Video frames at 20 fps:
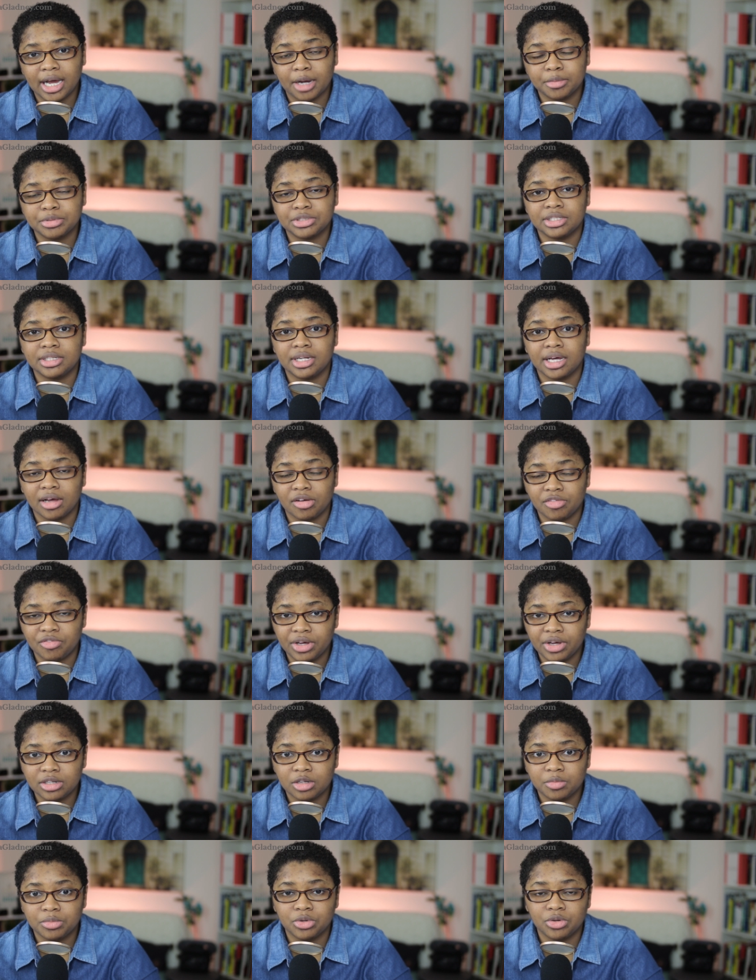option
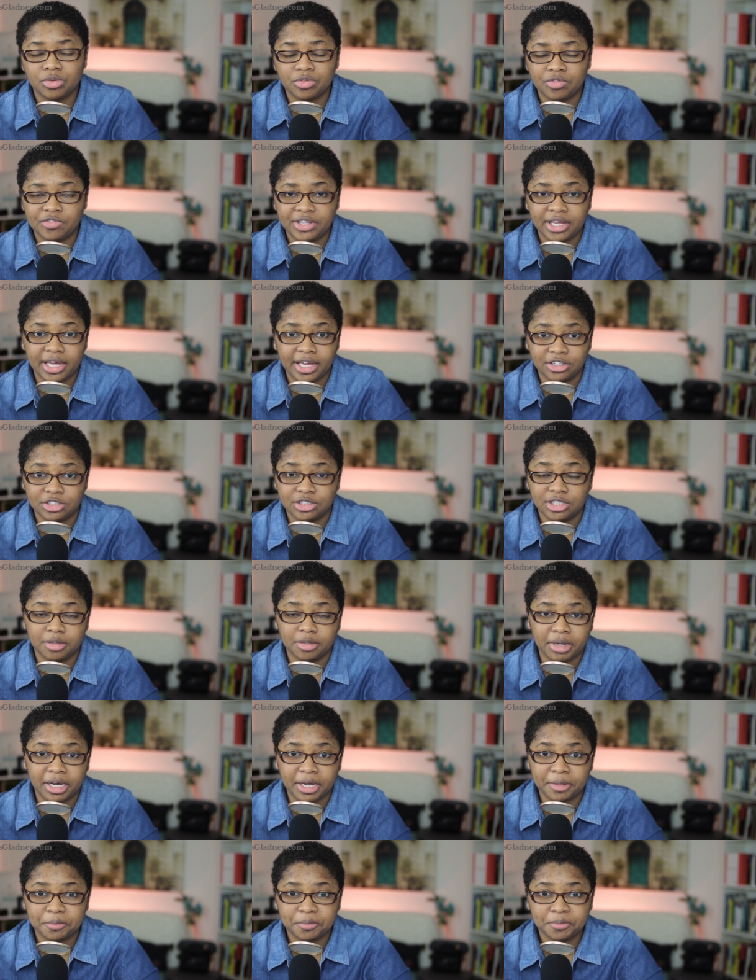available via
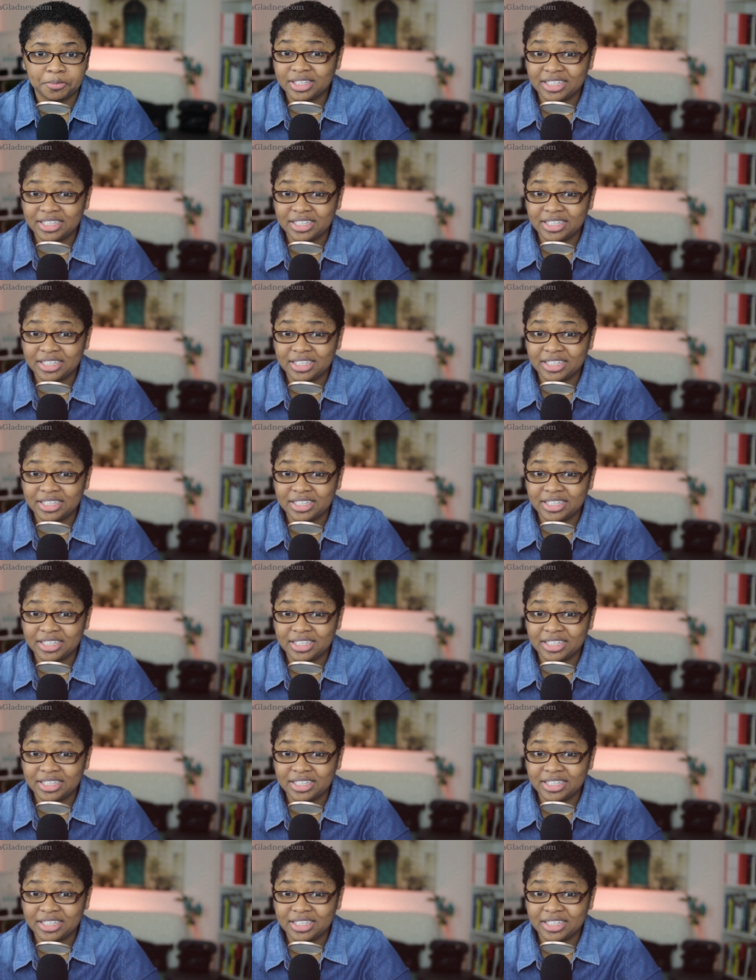HDMI.